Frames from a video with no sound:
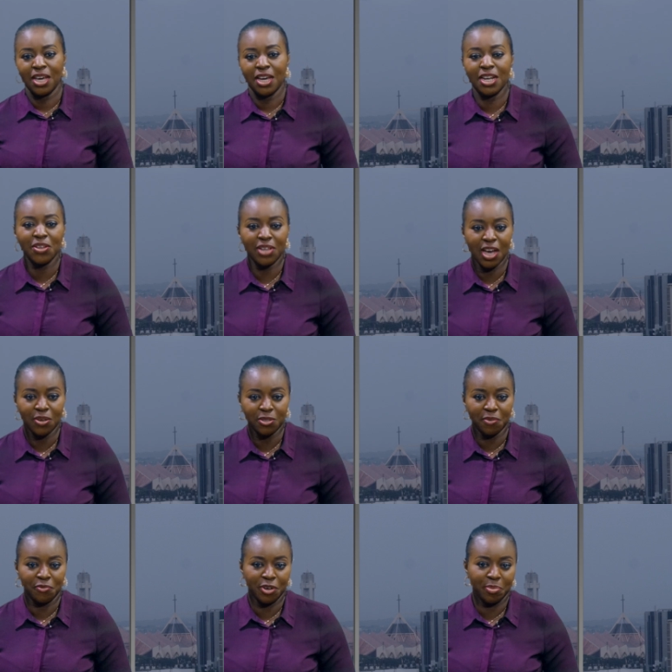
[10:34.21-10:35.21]
And now the House
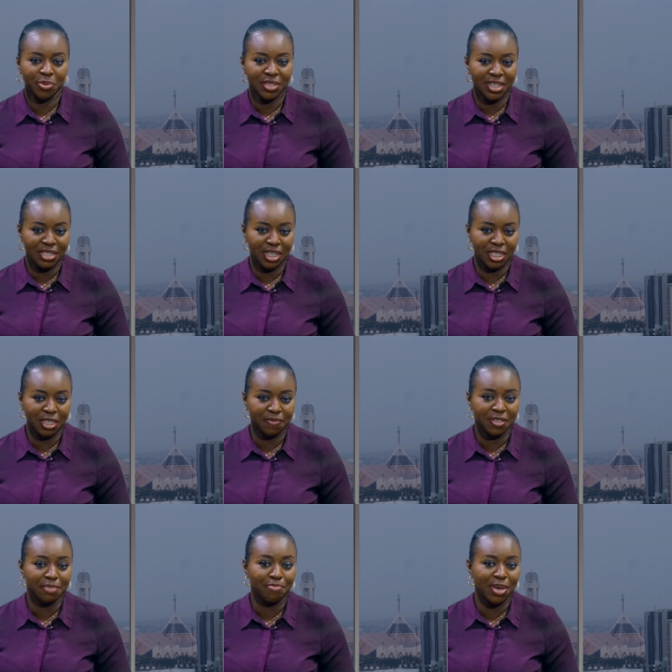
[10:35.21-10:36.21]
of
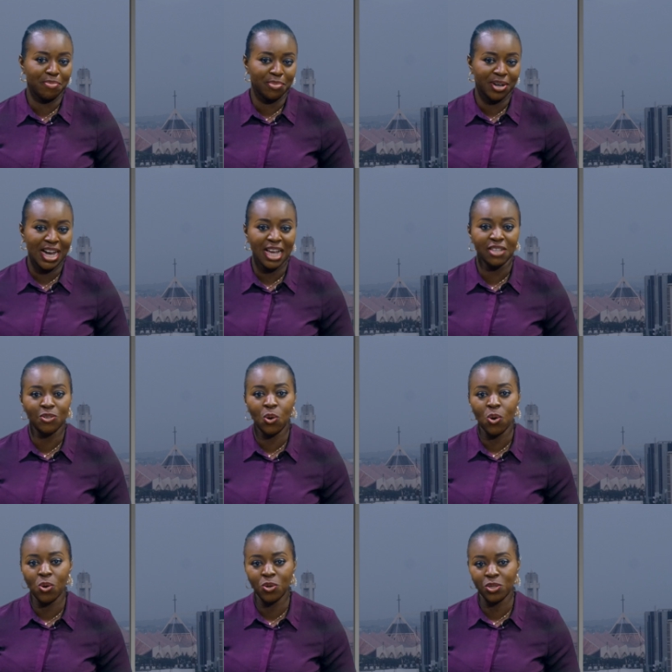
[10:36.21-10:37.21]
Representatives member has
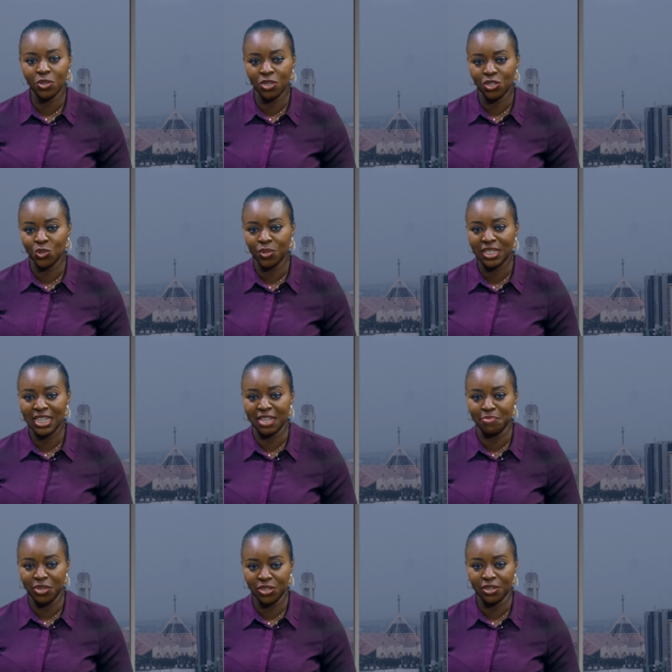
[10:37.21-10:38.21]
called on the Joint
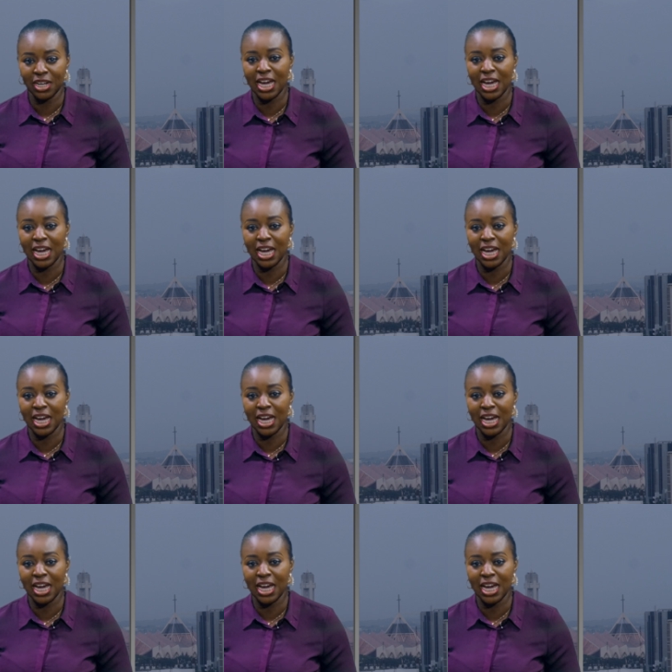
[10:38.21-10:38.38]
Admission